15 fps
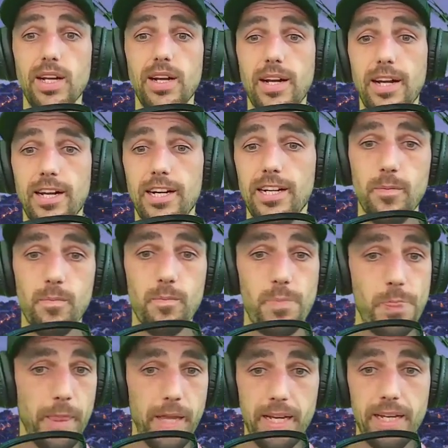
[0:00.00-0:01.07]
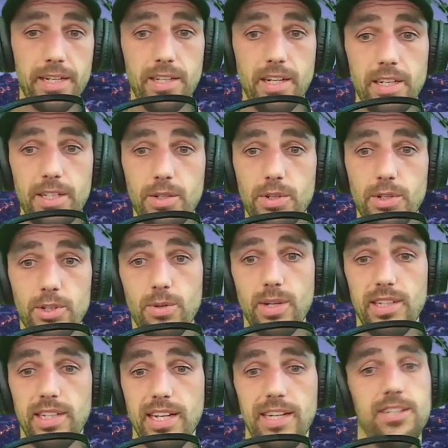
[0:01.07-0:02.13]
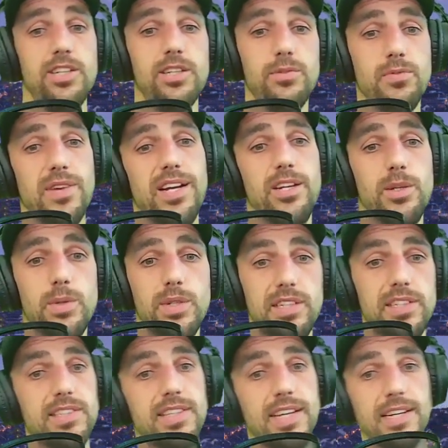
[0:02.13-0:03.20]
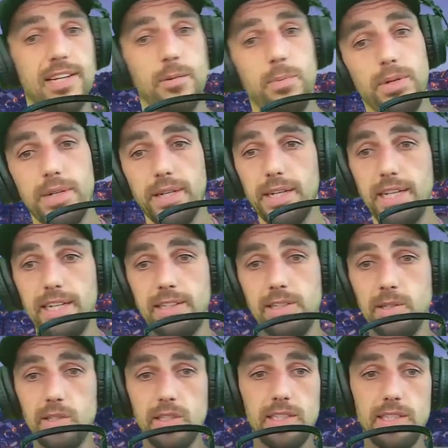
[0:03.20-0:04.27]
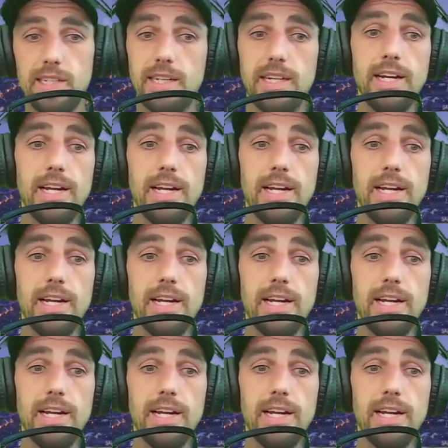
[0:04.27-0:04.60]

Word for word: Um, again, I, I don't know what they actually valued his at, but uh, it doesn't say.